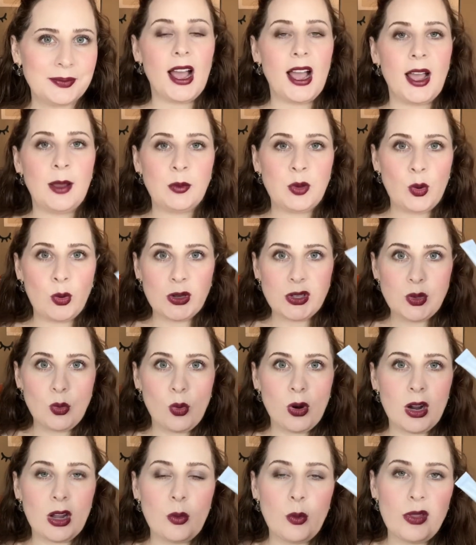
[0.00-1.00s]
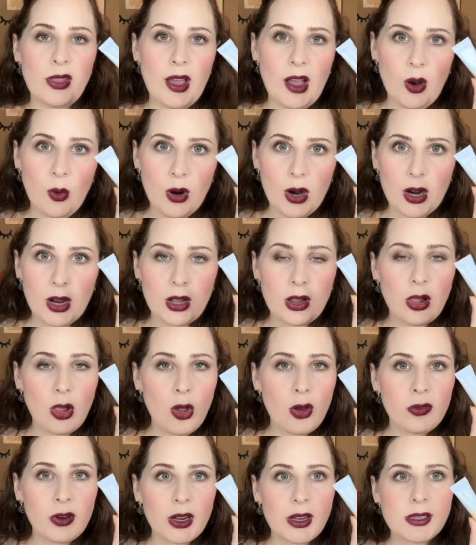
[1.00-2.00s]
I'm going to work with our
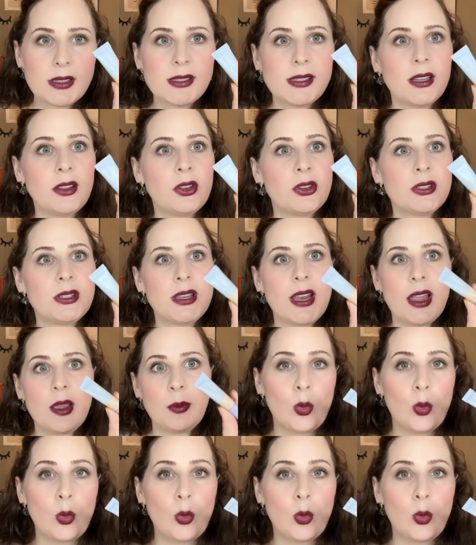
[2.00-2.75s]
Clover concealer today.